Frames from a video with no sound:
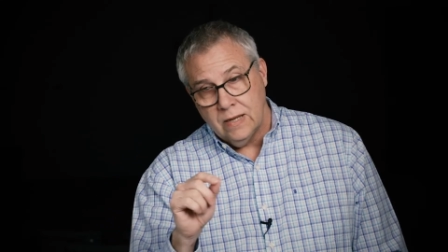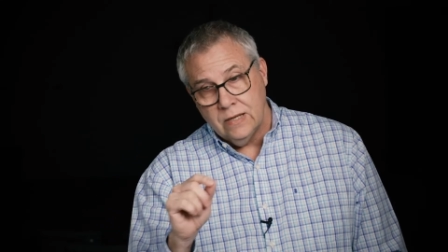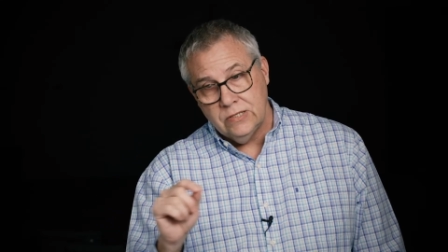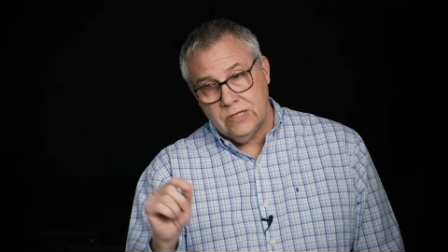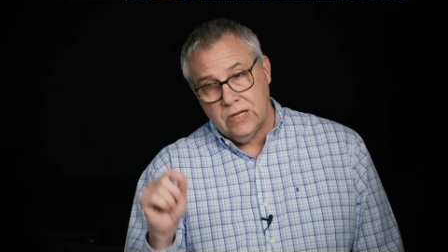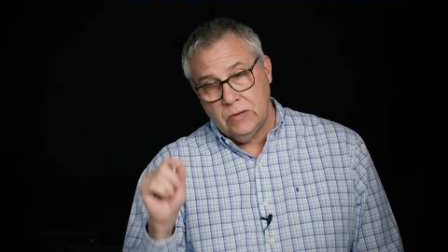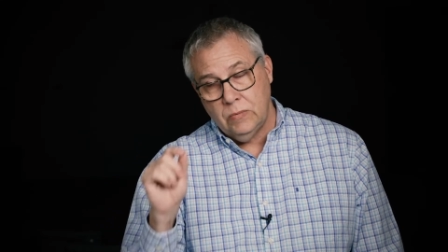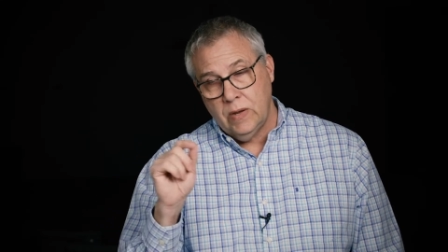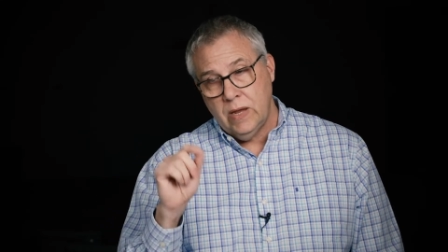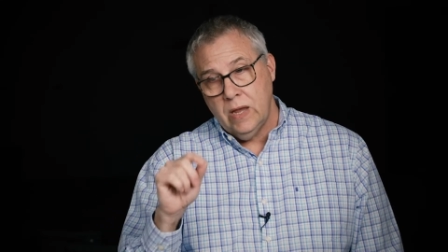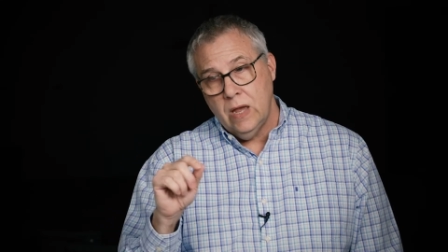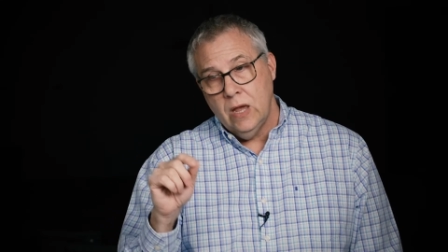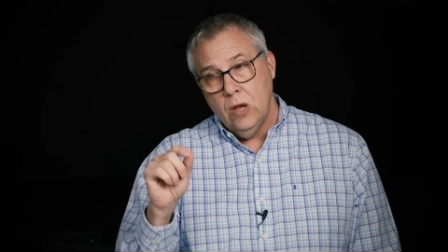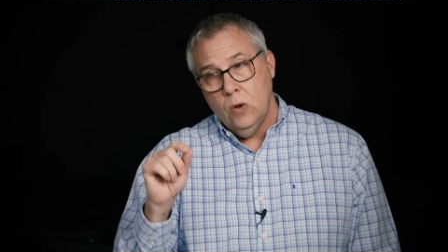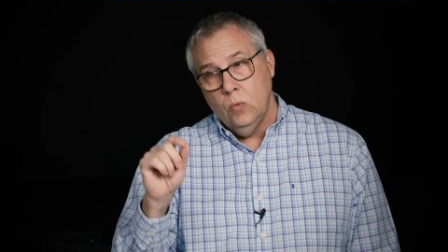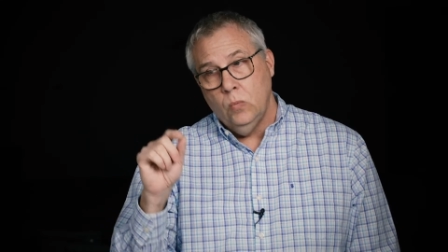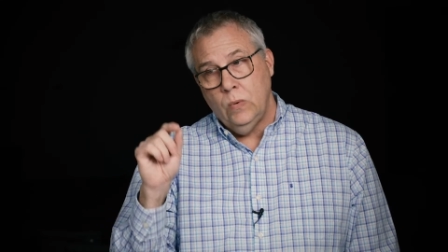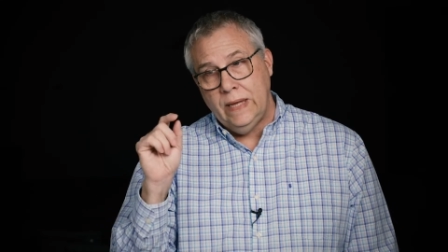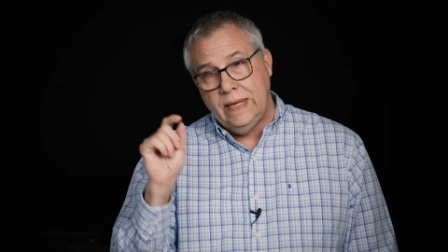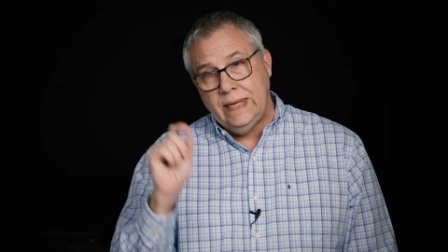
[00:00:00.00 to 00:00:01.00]
See, we,
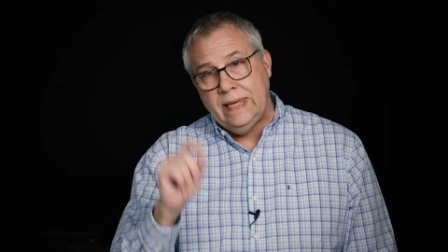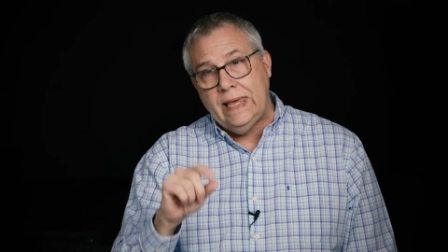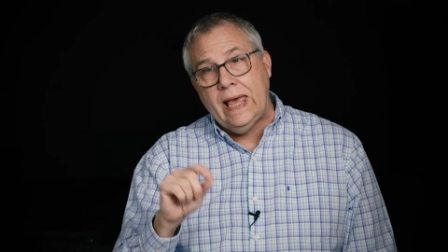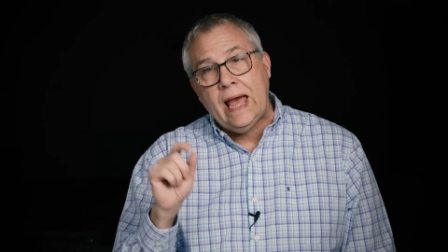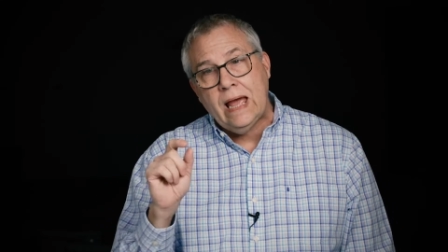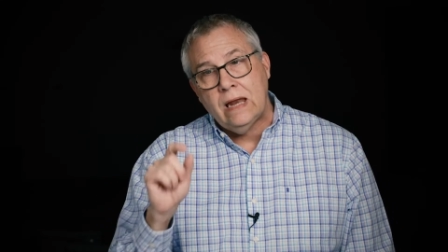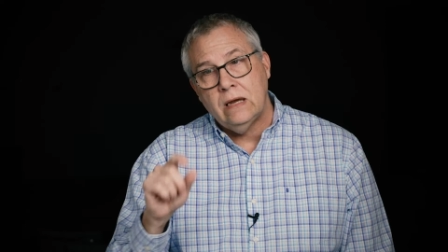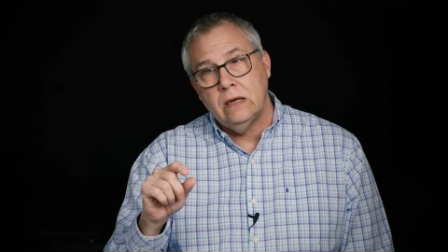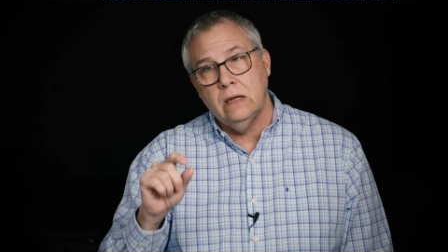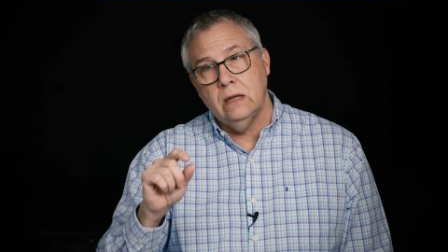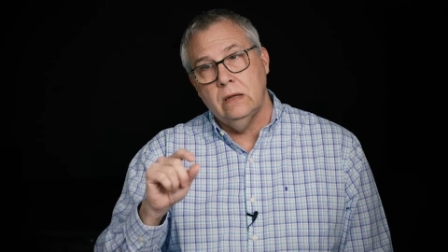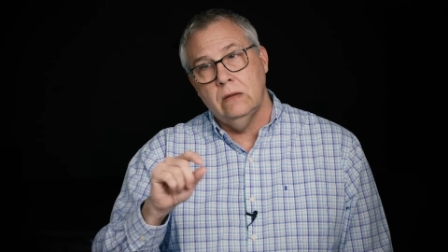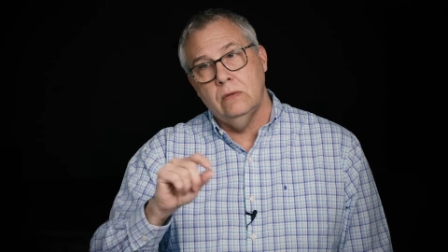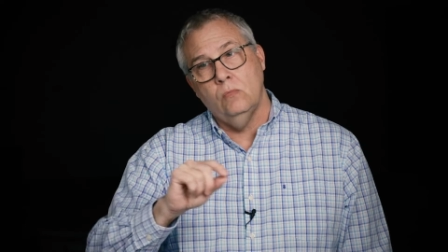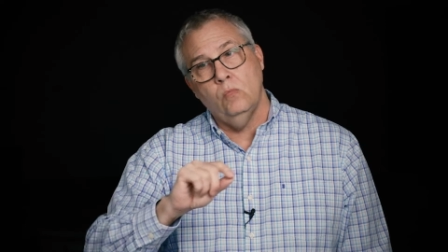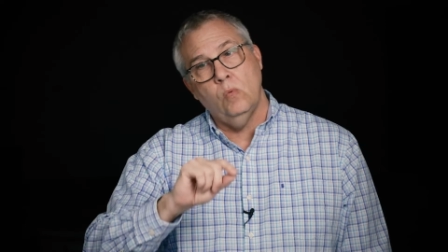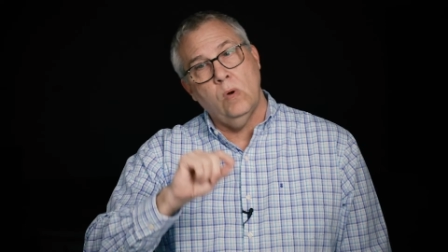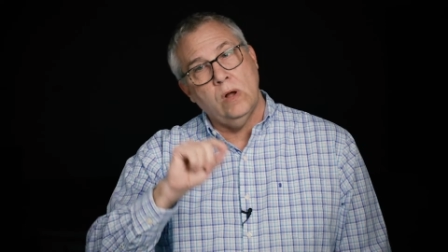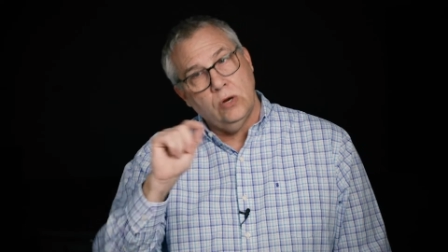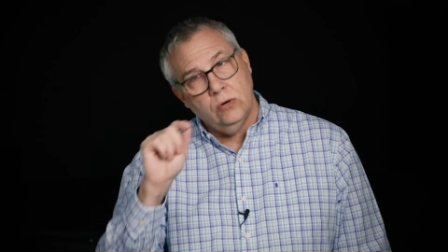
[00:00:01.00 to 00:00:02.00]
we get
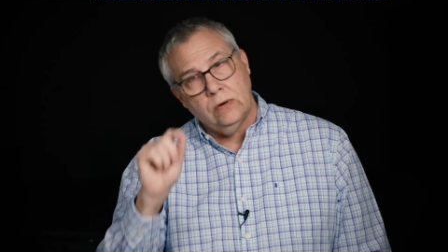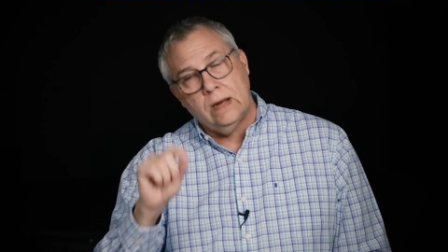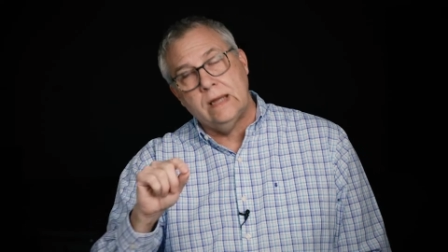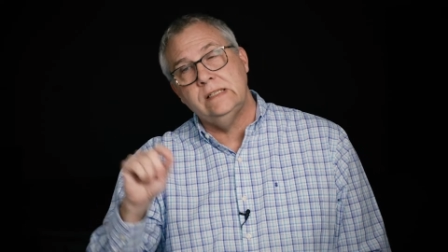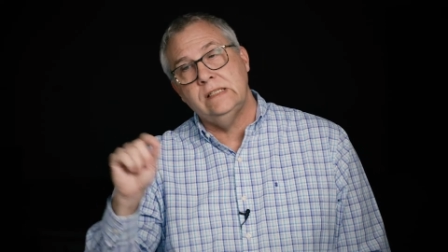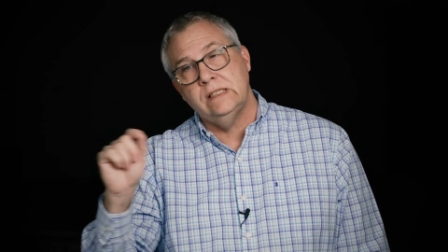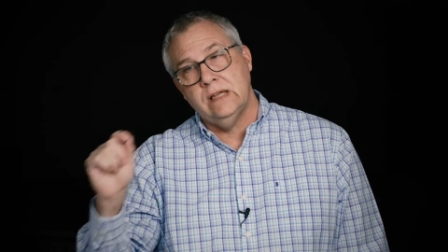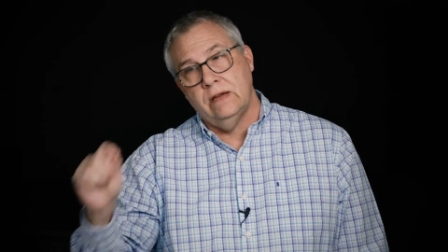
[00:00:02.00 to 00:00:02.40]
what Christ's